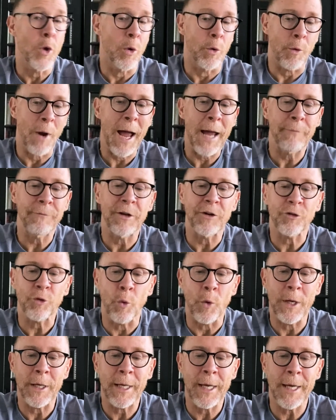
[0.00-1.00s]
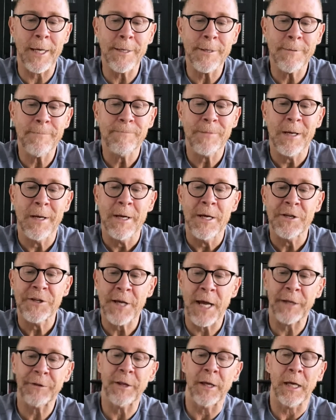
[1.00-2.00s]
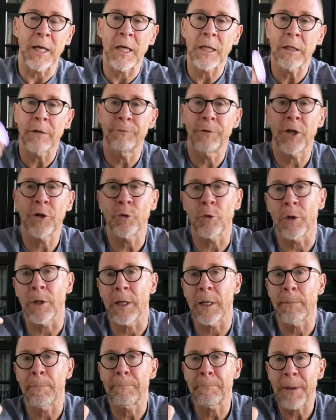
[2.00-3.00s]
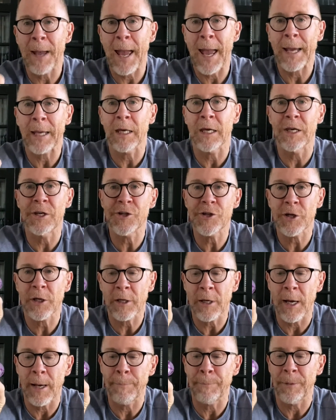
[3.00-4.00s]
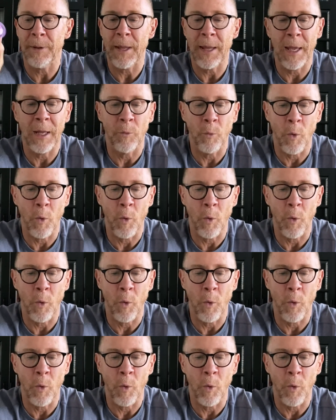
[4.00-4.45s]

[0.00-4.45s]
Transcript: you arrive this weekend, take the individually packaged cup and